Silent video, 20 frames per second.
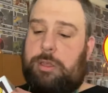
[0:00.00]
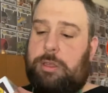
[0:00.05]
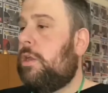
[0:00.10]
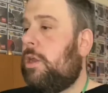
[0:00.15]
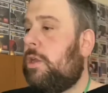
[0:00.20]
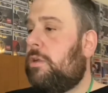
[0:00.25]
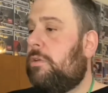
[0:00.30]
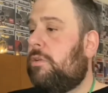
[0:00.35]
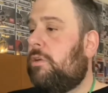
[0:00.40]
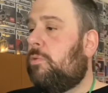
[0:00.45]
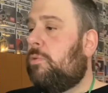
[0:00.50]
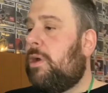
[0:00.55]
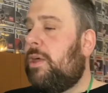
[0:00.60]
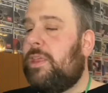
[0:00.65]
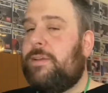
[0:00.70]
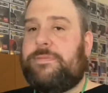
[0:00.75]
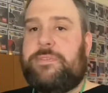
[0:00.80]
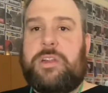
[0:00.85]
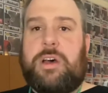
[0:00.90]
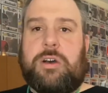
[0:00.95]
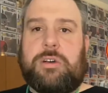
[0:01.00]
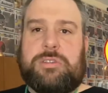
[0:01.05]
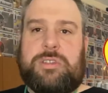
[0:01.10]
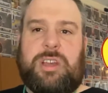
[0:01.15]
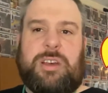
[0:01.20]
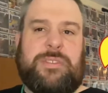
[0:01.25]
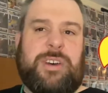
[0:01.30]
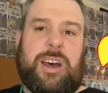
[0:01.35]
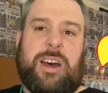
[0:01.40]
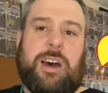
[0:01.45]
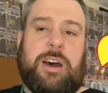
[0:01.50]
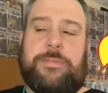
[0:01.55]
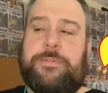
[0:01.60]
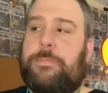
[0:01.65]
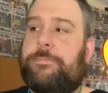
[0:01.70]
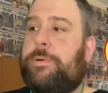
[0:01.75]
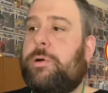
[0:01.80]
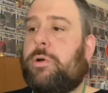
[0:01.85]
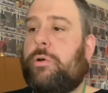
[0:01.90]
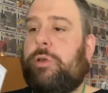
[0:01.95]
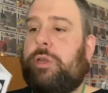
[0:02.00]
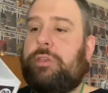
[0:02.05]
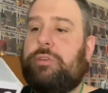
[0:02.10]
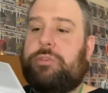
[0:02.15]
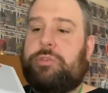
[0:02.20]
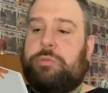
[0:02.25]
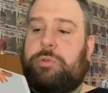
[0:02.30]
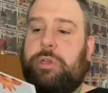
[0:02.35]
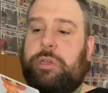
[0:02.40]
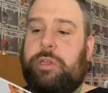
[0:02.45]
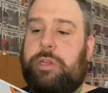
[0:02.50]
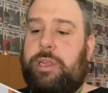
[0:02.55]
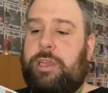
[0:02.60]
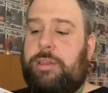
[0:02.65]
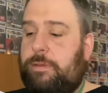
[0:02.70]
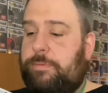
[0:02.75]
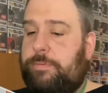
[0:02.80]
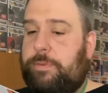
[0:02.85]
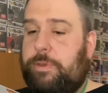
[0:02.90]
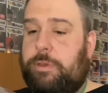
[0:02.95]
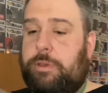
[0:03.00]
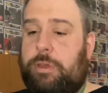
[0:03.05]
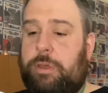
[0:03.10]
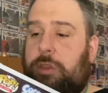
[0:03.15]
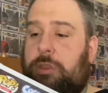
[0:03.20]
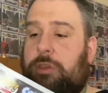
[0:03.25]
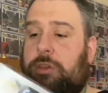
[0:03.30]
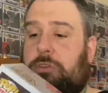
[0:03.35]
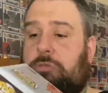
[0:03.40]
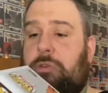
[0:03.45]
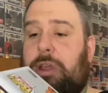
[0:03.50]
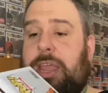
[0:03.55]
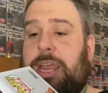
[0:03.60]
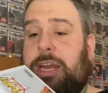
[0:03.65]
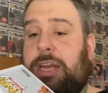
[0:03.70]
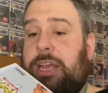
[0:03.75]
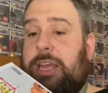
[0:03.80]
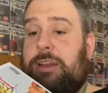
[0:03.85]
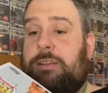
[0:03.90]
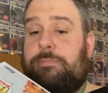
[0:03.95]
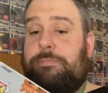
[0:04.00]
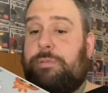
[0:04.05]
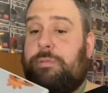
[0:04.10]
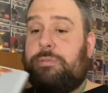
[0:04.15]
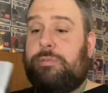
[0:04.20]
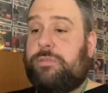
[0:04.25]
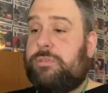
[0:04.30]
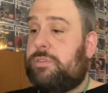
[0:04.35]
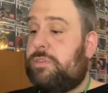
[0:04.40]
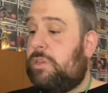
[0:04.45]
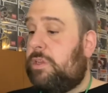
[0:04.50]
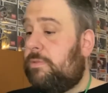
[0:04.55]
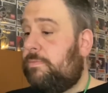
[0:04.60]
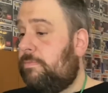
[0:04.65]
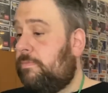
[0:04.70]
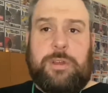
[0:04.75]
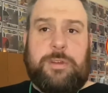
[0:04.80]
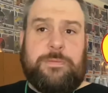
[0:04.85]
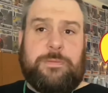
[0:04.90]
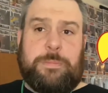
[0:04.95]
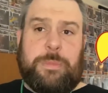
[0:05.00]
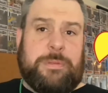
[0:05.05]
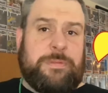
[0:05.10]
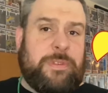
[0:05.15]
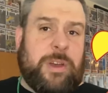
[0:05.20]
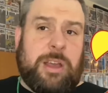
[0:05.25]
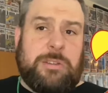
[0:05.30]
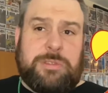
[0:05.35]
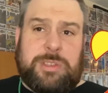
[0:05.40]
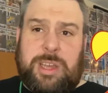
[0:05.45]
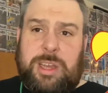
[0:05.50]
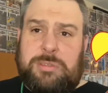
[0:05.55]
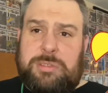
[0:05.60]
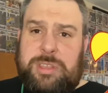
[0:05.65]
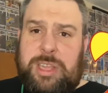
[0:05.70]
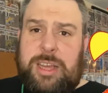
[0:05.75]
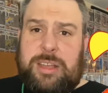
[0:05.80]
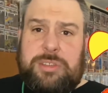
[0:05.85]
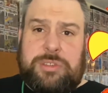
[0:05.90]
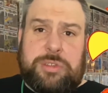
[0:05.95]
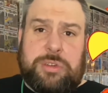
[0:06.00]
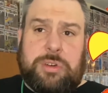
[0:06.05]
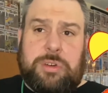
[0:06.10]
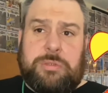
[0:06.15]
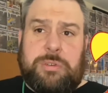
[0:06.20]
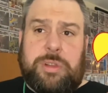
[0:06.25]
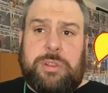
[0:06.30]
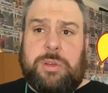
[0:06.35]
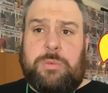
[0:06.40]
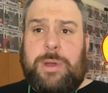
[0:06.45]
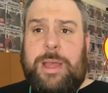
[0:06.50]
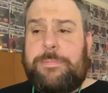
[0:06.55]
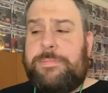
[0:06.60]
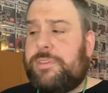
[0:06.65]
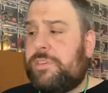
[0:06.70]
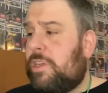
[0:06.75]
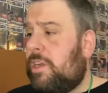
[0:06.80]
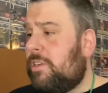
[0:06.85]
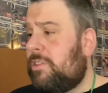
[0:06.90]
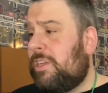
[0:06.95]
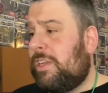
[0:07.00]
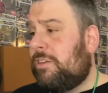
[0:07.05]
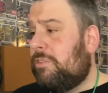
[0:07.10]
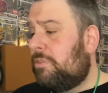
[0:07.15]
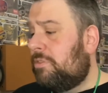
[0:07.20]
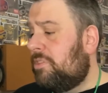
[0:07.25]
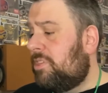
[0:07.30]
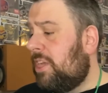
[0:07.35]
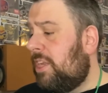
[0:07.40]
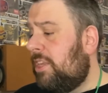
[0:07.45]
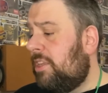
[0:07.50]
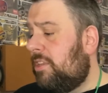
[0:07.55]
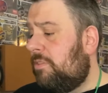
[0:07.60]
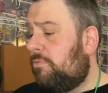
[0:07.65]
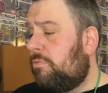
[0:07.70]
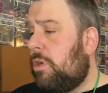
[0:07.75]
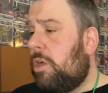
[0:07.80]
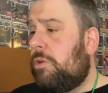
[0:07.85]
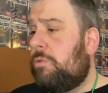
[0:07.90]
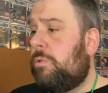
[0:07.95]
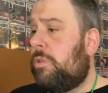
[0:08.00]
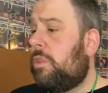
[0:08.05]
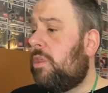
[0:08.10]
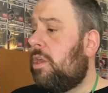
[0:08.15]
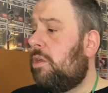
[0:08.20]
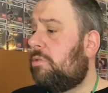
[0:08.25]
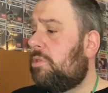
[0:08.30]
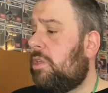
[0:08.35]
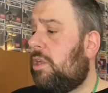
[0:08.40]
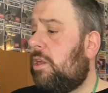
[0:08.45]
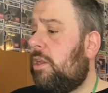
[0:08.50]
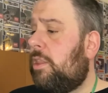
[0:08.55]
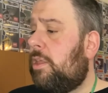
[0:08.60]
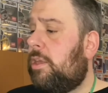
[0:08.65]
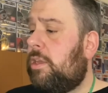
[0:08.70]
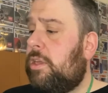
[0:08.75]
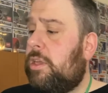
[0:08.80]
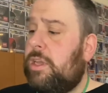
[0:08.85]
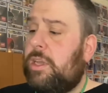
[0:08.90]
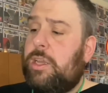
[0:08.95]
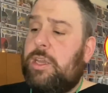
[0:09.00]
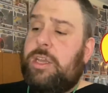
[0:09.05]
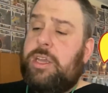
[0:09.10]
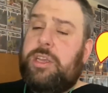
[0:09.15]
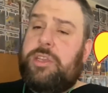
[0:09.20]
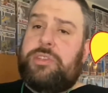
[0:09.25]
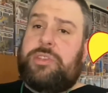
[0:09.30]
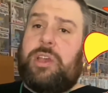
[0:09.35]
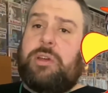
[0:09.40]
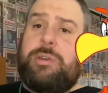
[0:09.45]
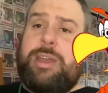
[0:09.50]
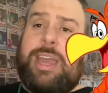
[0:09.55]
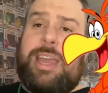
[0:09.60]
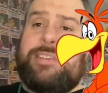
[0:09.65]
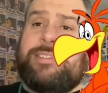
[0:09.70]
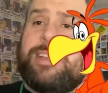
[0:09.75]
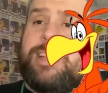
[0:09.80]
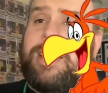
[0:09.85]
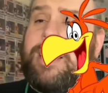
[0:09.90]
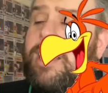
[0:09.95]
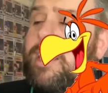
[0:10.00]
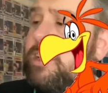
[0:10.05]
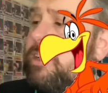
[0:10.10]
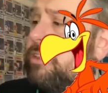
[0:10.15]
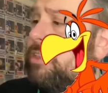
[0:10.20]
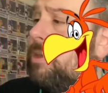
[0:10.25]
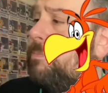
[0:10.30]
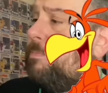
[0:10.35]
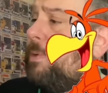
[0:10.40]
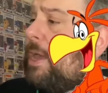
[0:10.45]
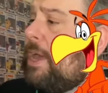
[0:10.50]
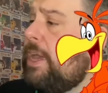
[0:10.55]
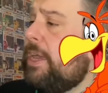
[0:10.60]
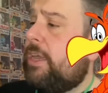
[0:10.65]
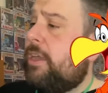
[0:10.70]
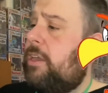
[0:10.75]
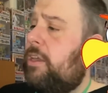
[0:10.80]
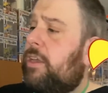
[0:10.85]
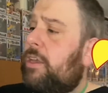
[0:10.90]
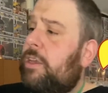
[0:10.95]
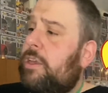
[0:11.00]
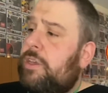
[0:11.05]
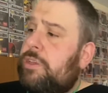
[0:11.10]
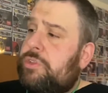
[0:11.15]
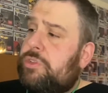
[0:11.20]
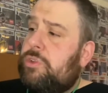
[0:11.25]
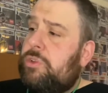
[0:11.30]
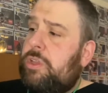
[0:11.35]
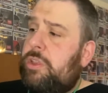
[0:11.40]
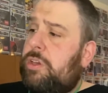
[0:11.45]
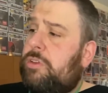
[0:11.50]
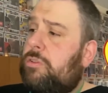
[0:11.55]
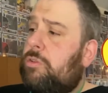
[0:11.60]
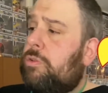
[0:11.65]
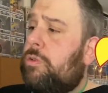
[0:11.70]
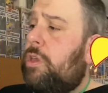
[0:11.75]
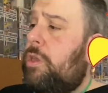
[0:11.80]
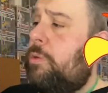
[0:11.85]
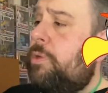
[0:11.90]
I don't know why they've knocked off half a point, really, for the grading, but from the photos that I saw on the website, I couldn't see anything wrong with those either. So, here's the line on the back. Sunny the Cuckoo